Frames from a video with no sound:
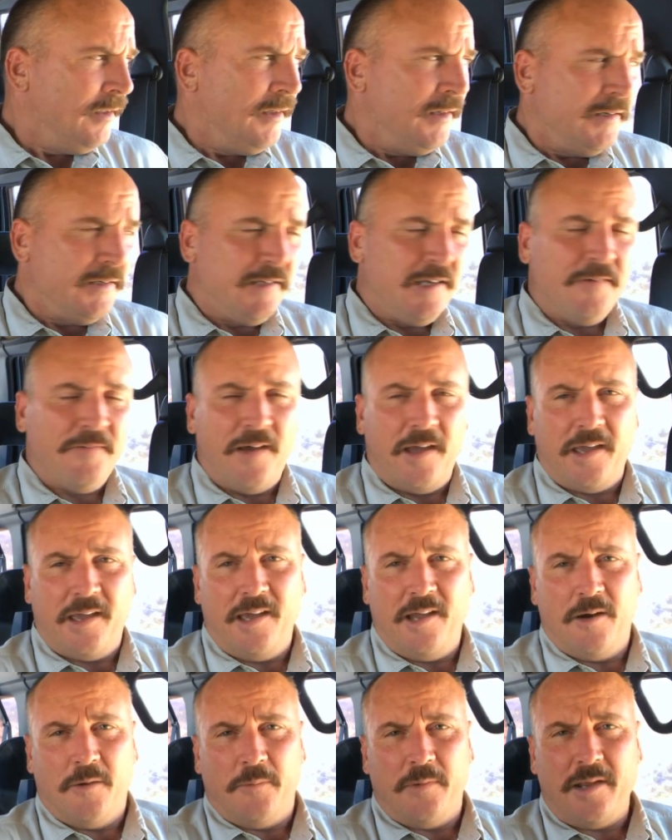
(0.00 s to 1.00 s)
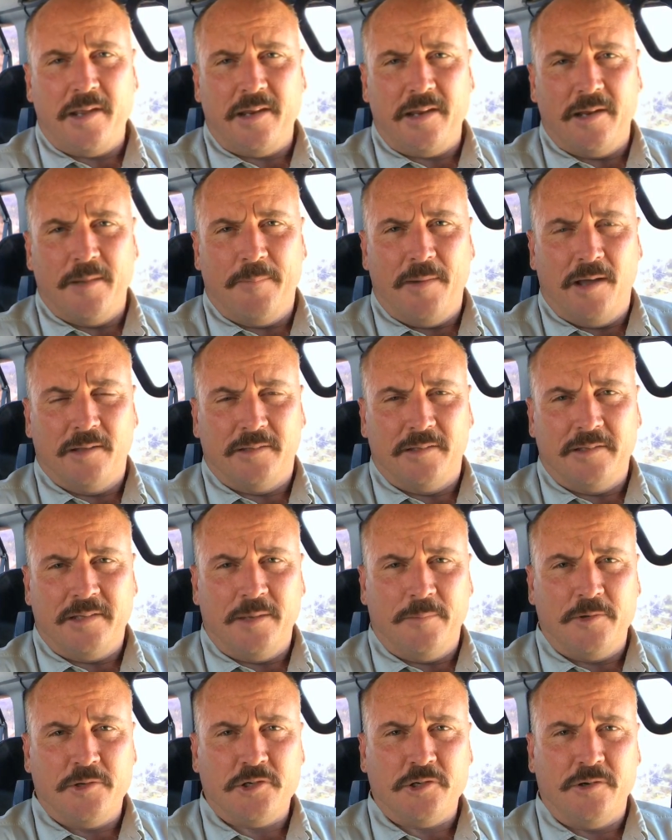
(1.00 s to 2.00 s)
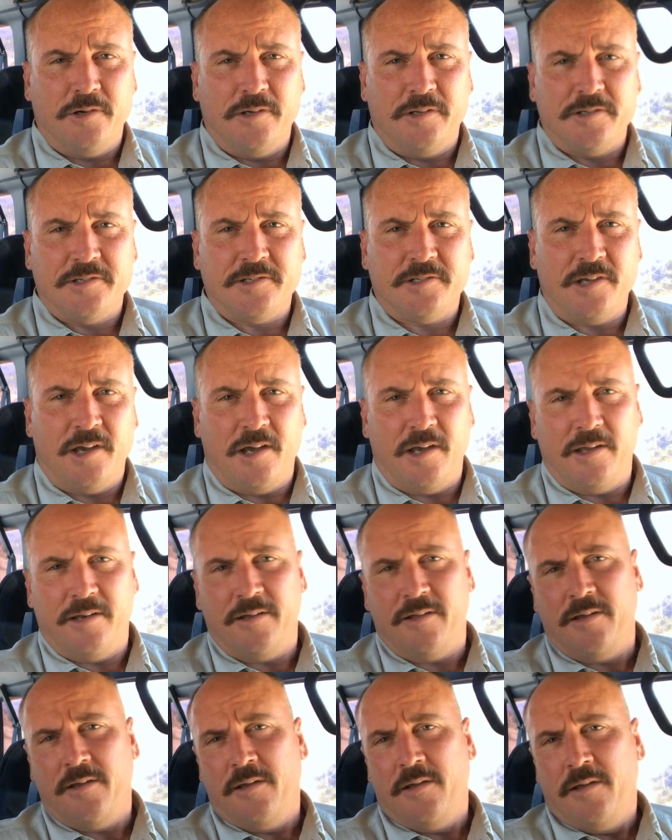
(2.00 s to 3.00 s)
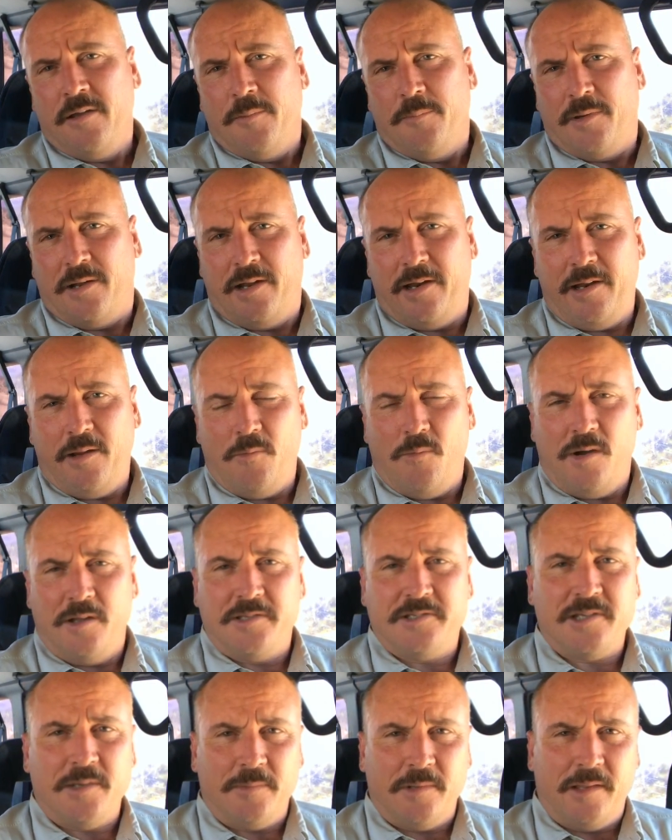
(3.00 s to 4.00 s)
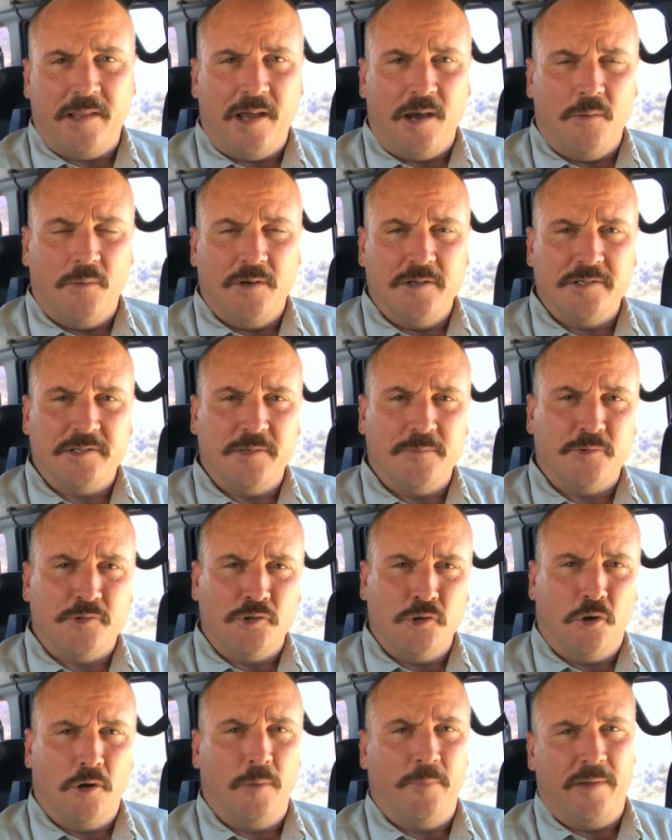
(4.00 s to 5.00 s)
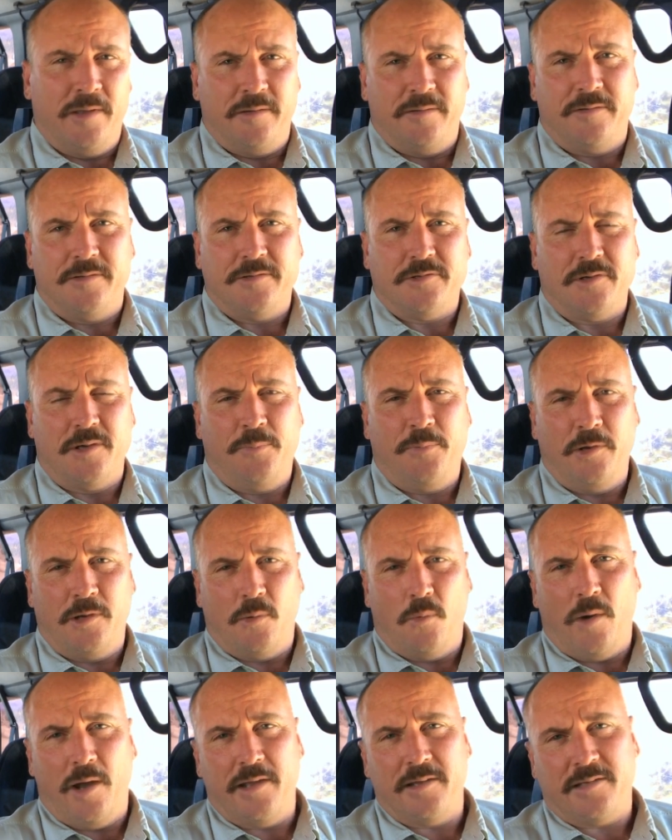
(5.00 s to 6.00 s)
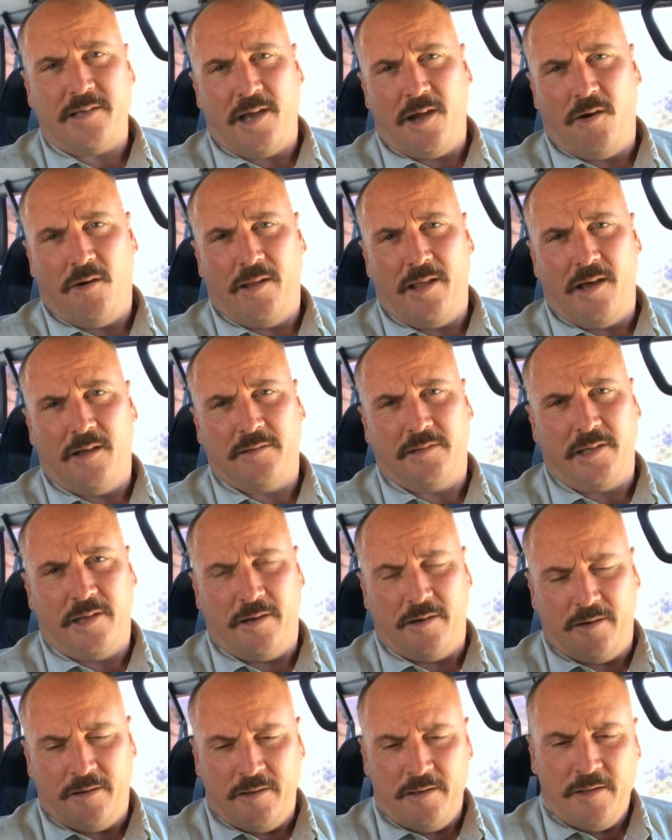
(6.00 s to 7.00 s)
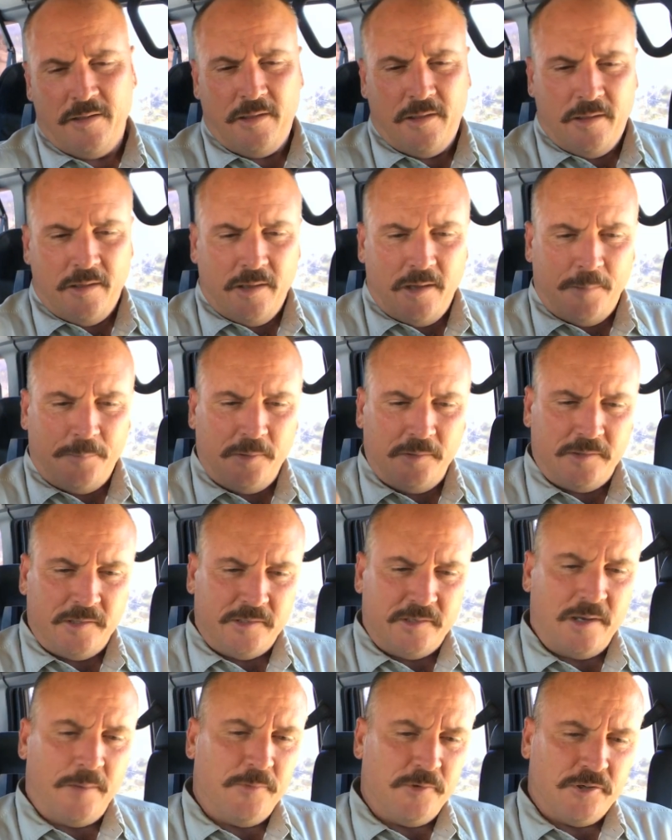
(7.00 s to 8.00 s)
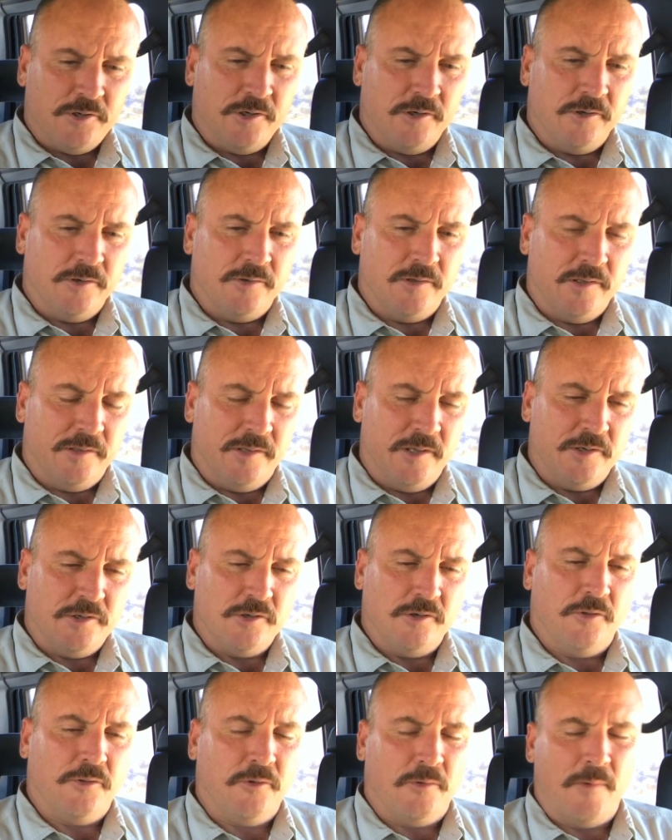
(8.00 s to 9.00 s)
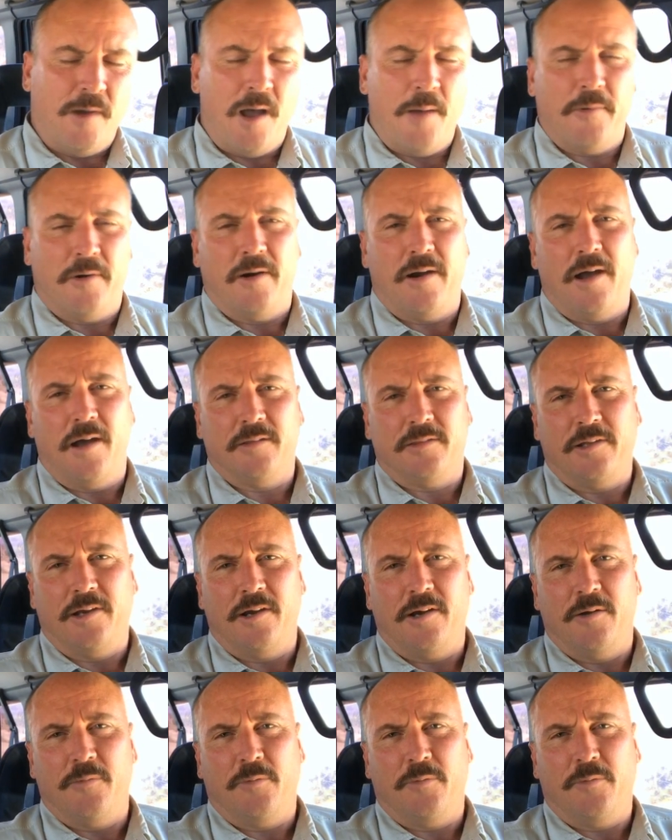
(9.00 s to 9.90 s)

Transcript: See if I could get a reading about the temperature in the sun. But I didn't want something that was absorbent, so I put a white towel out there. Put the digital thermometer out there.